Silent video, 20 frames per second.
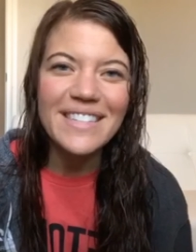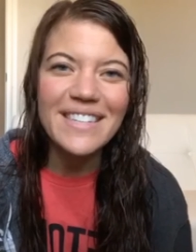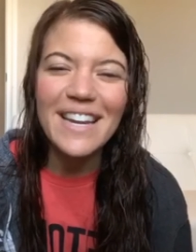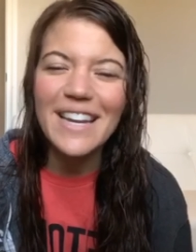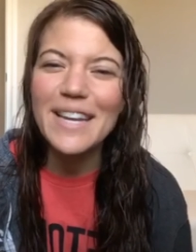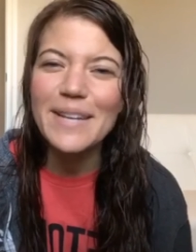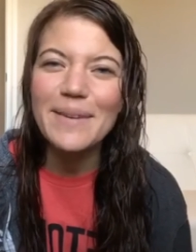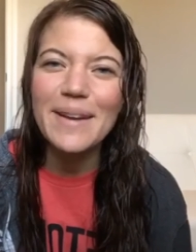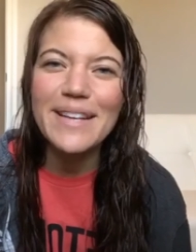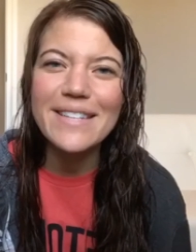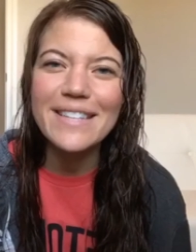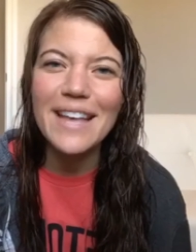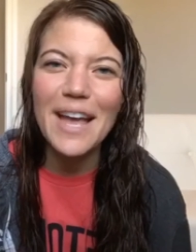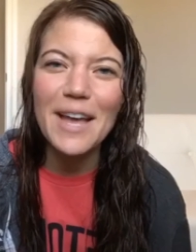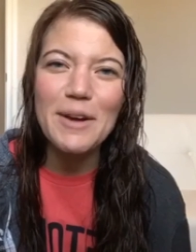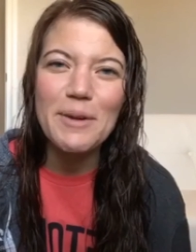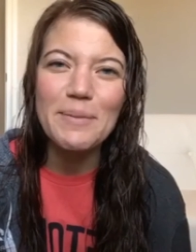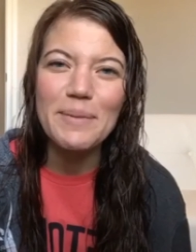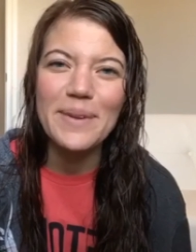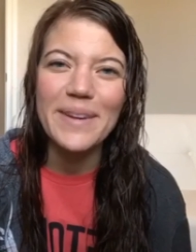Anyways,
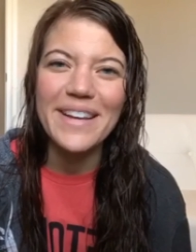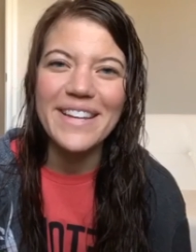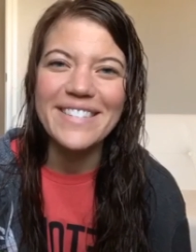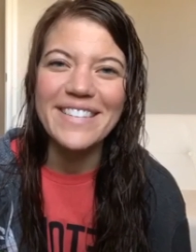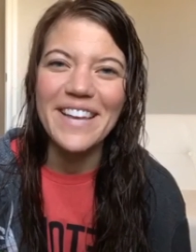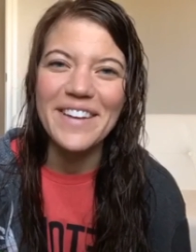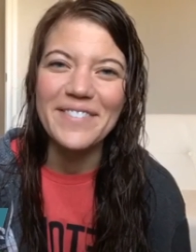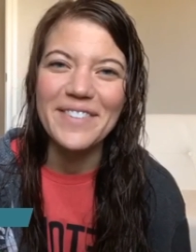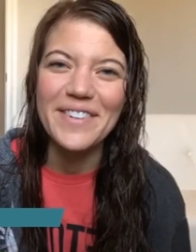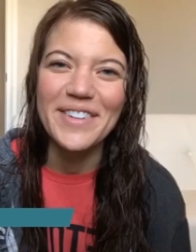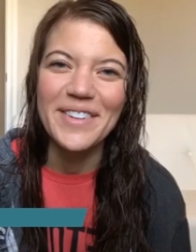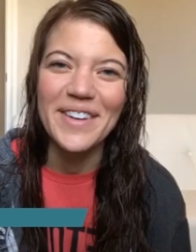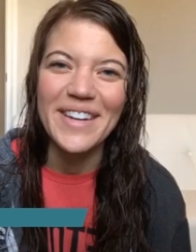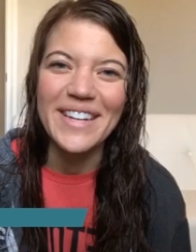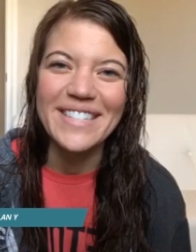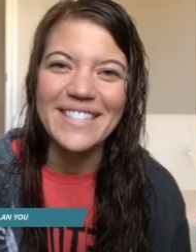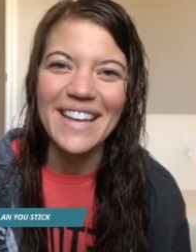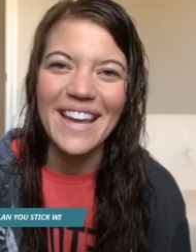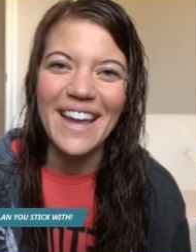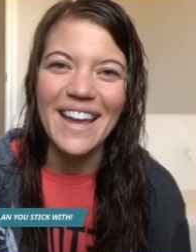I hope you guys have a
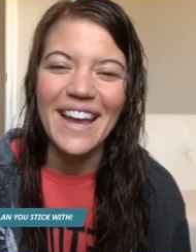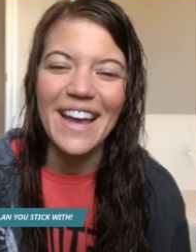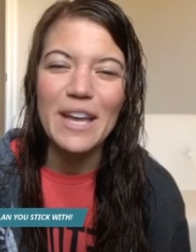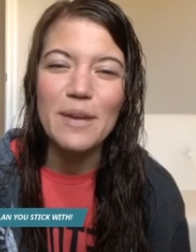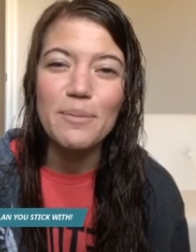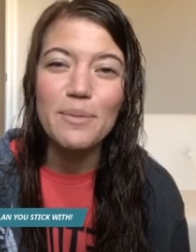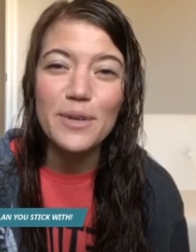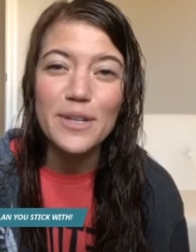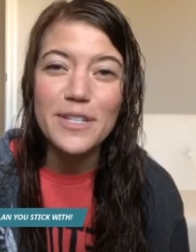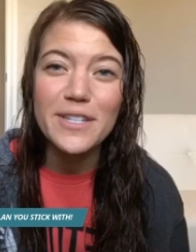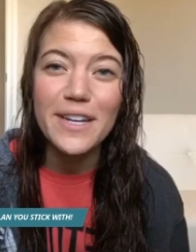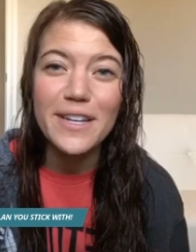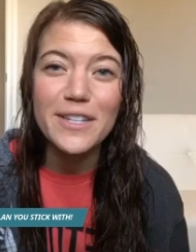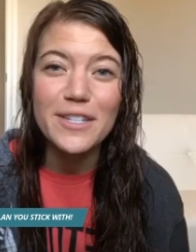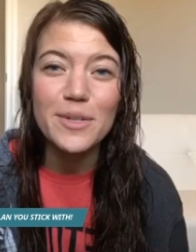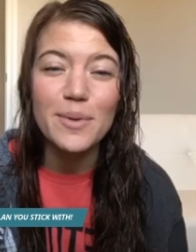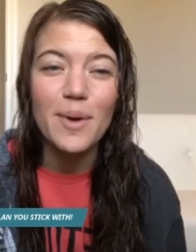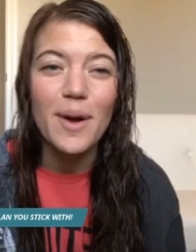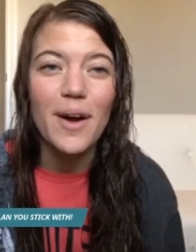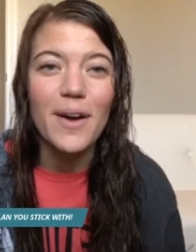great day. I
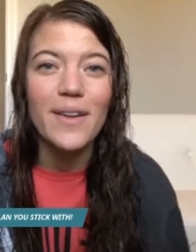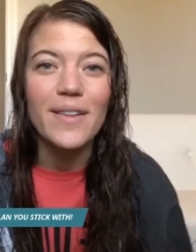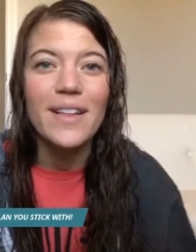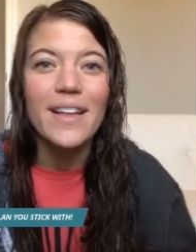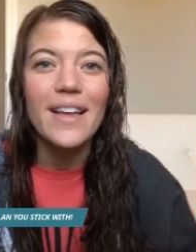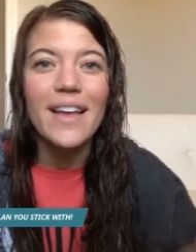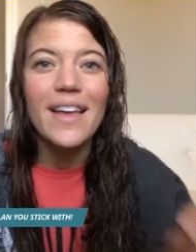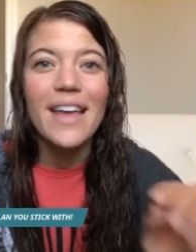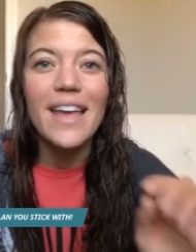appreciate you all.